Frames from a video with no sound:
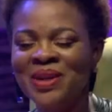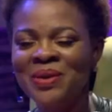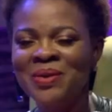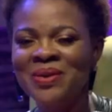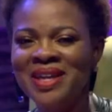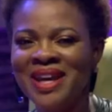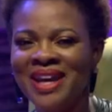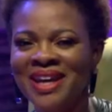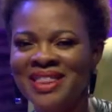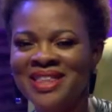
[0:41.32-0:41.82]

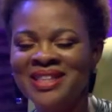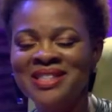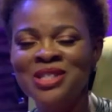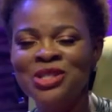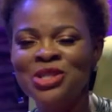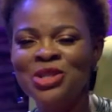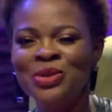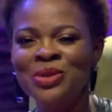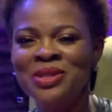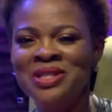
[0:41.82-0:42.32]
Hello there, this
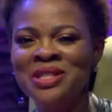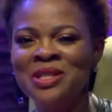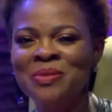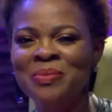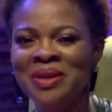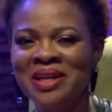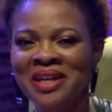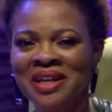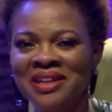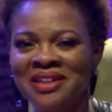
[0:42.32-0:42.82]
is Seriously
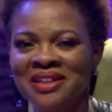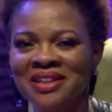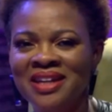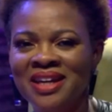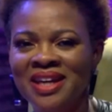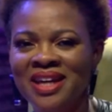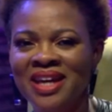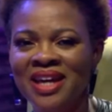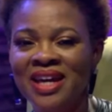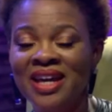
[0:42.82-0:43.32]
Speaking.
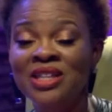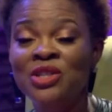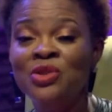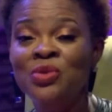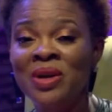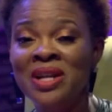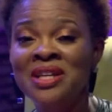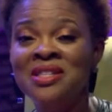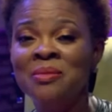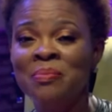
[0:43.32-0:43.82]

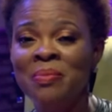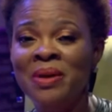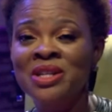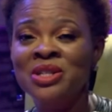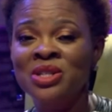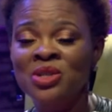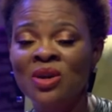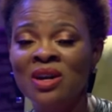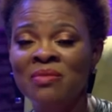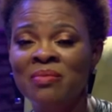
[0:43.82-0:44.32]
It's really is a
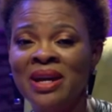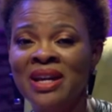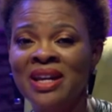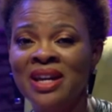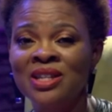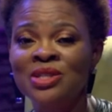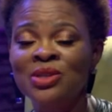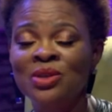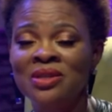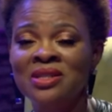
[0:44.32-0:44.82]
pleasure to have my
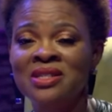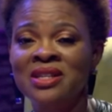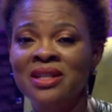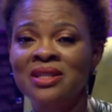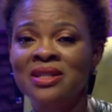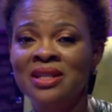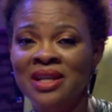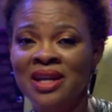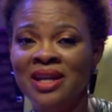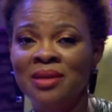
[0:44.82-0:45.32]
guest on the
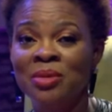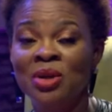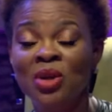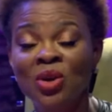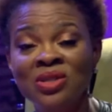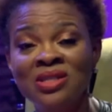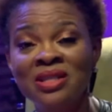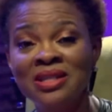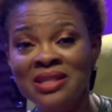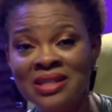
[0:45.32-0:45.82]
set today
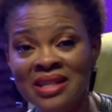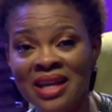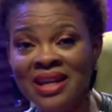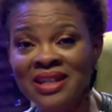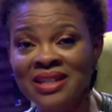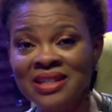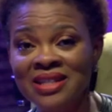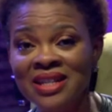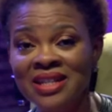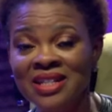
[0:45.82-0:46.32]
because this
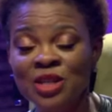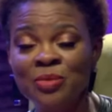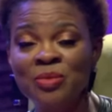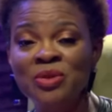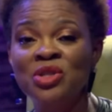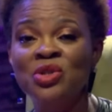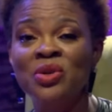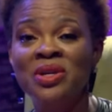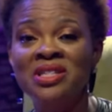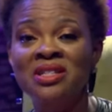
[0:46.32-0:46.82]
set, she's
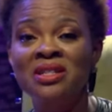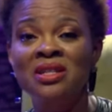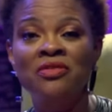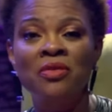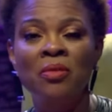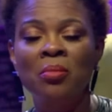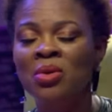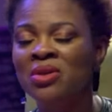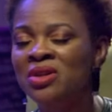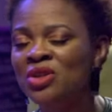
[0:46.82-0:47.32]
been dressing
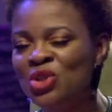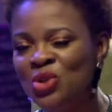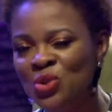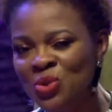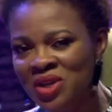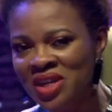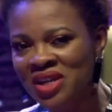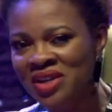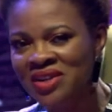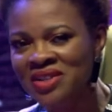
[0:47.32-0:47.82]
it for more than
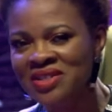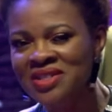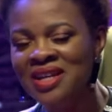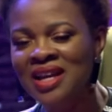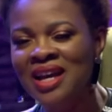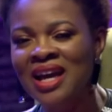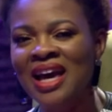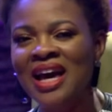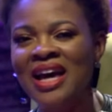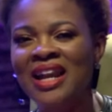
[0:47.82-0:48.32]
two years,
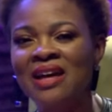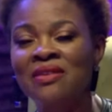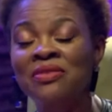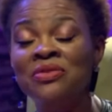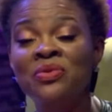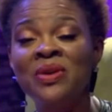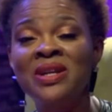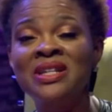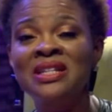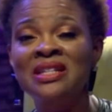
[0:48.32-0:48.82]
and I
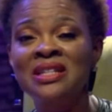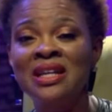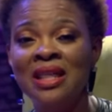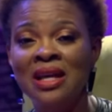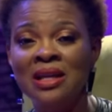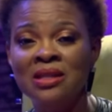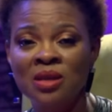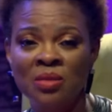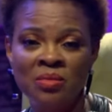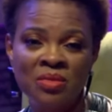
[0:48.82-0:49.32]
threatened her
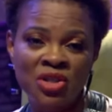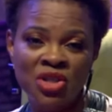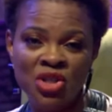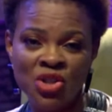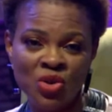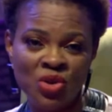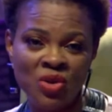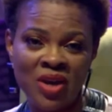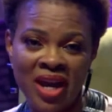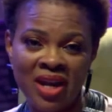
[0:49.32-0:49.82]
that someday
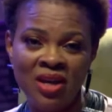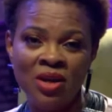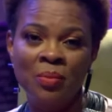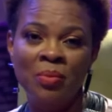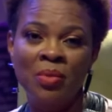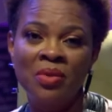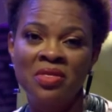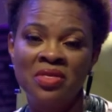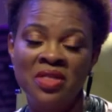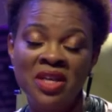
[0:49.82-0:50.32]
she's going to end
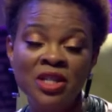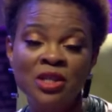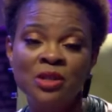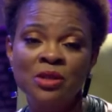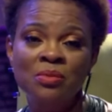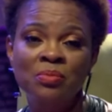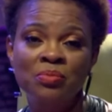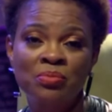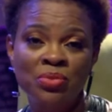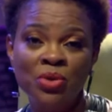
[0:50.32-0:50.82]
up on
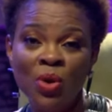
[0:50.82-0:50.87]
this